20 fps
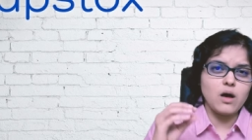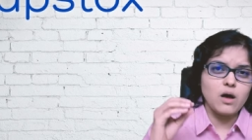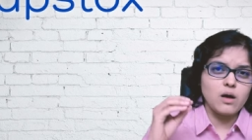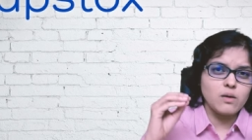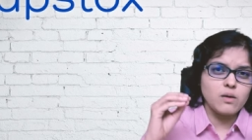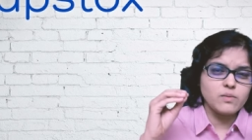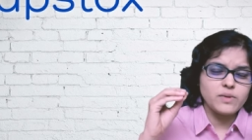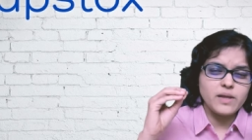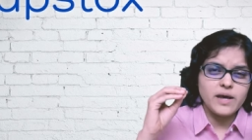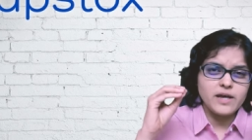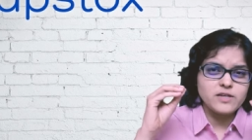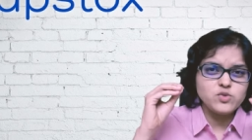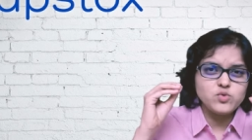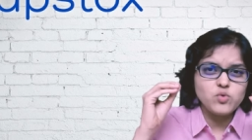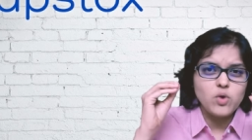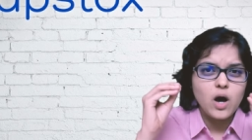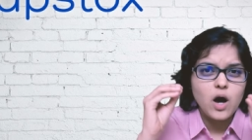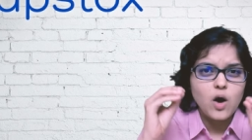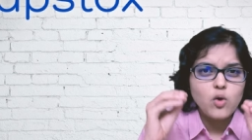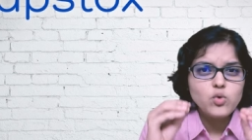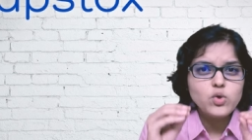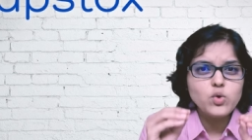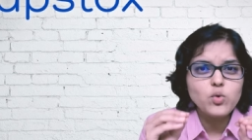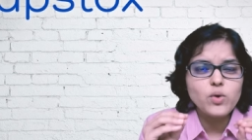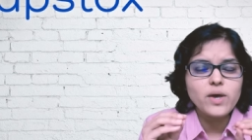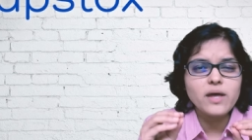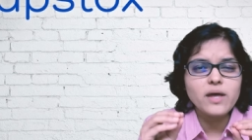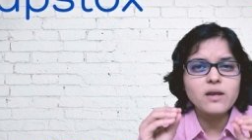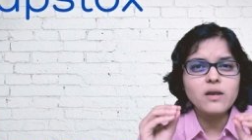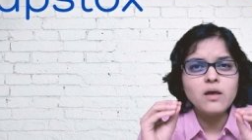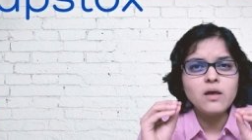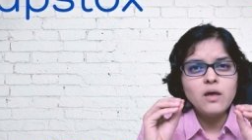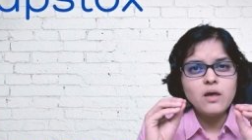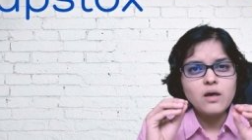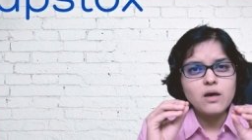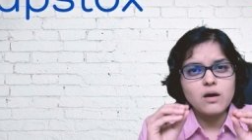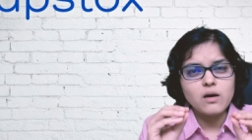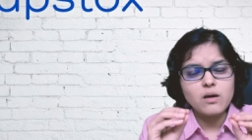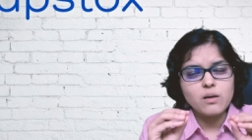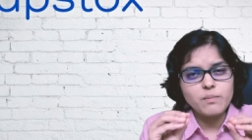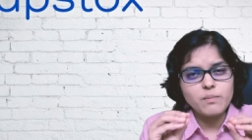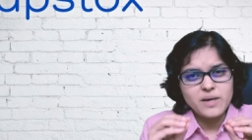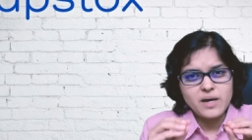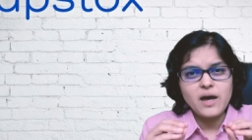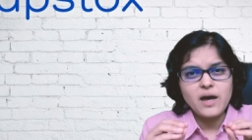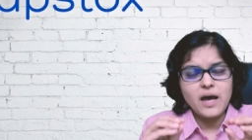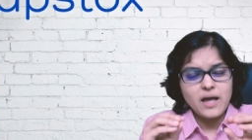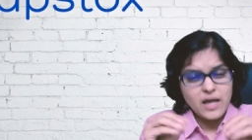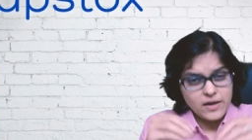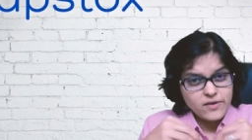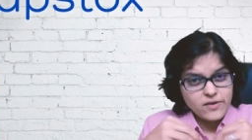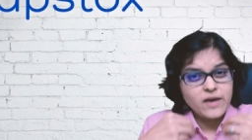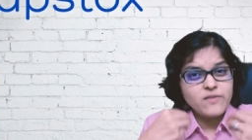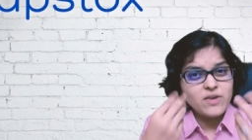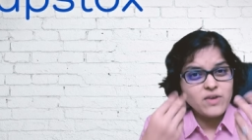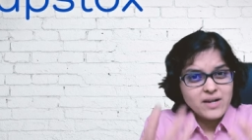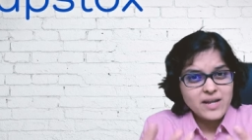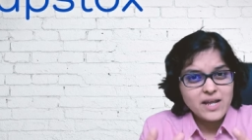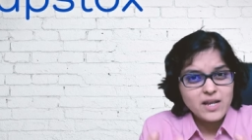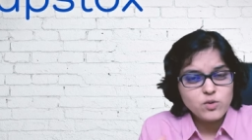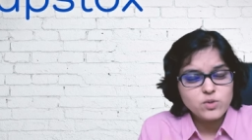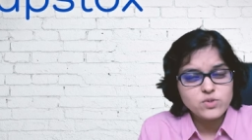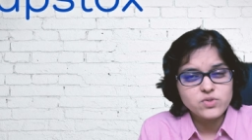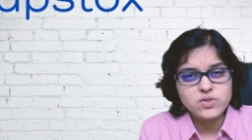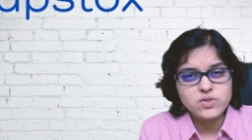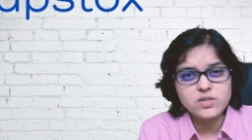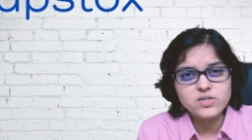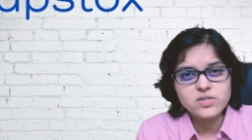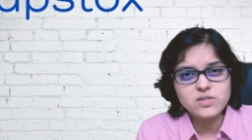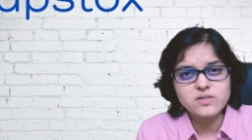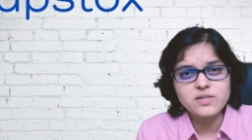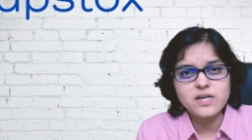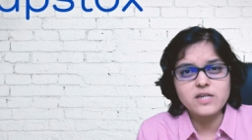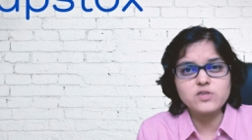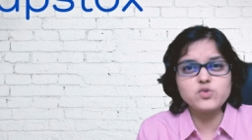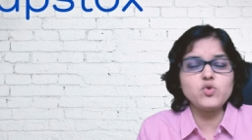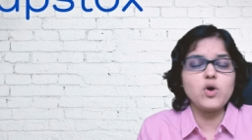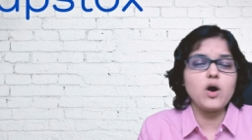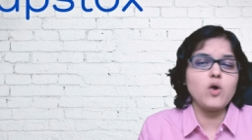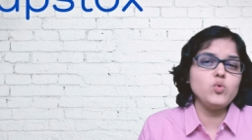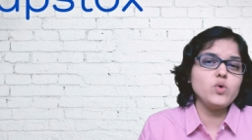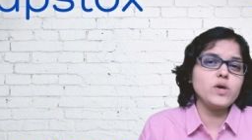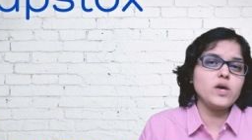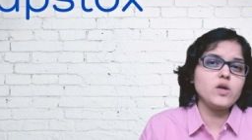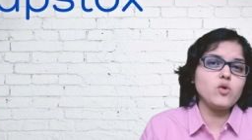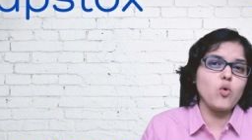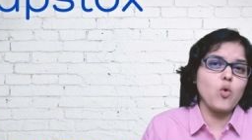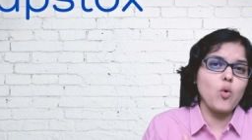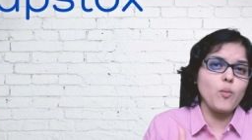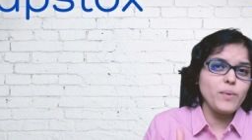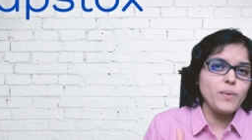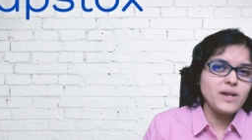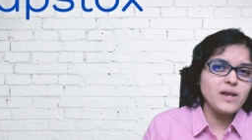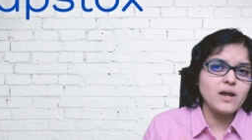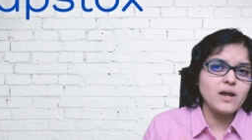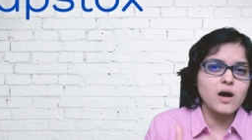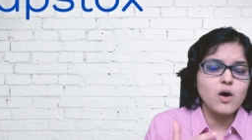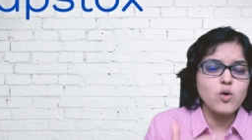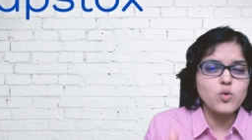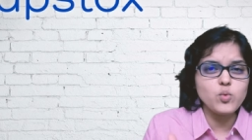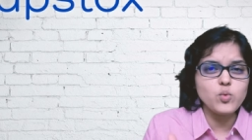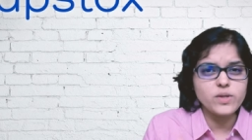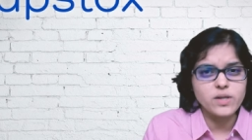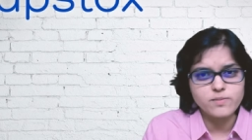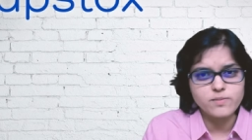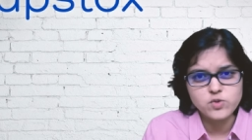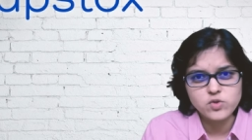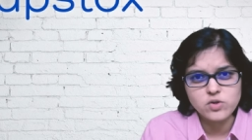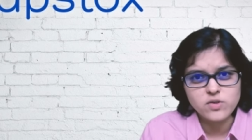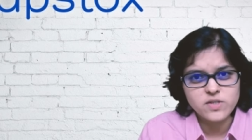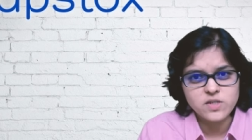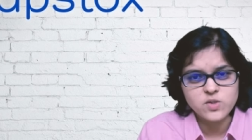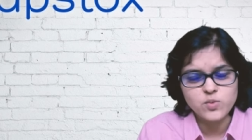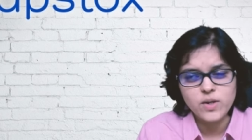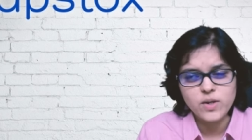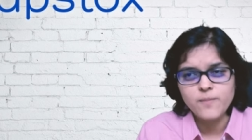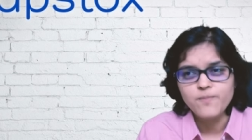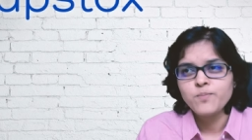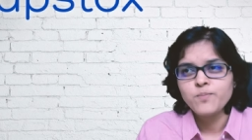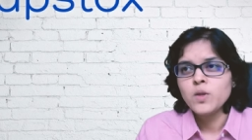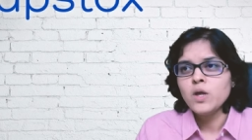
Uh, as to how you can uh, I, I will tell you instructions as to how you can open an account with Upstox as well.